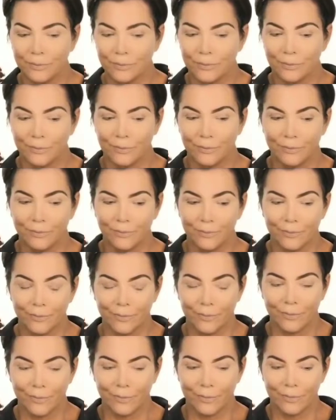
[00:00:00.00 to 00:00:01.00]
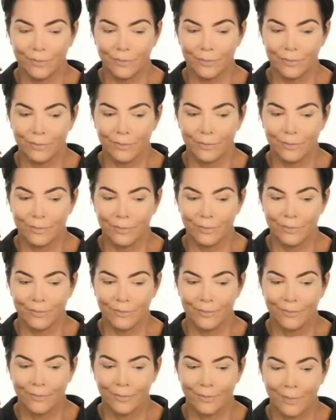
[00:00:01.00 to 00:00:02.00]

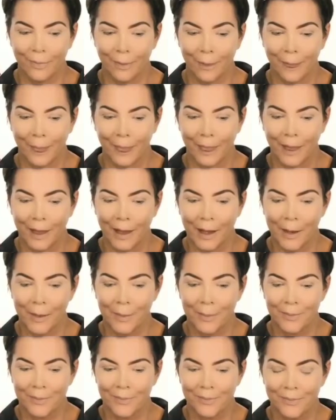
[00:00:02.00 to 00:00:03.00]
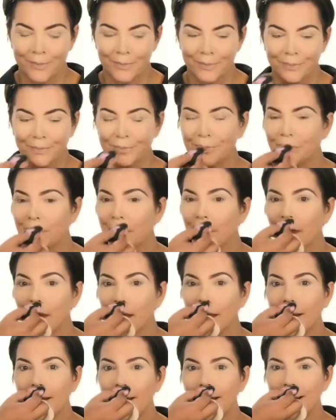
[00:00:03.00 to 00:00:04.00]

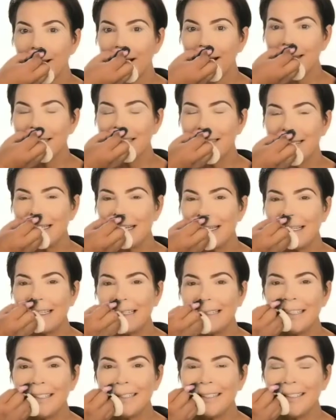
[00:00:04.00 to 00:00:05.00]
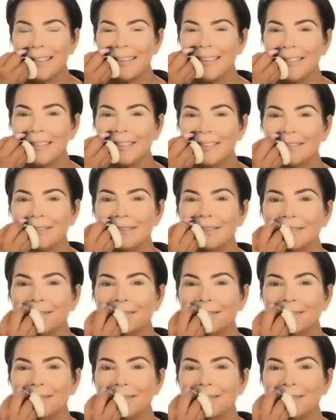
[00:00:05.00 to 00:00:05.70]
No words are spoken by the person on screen.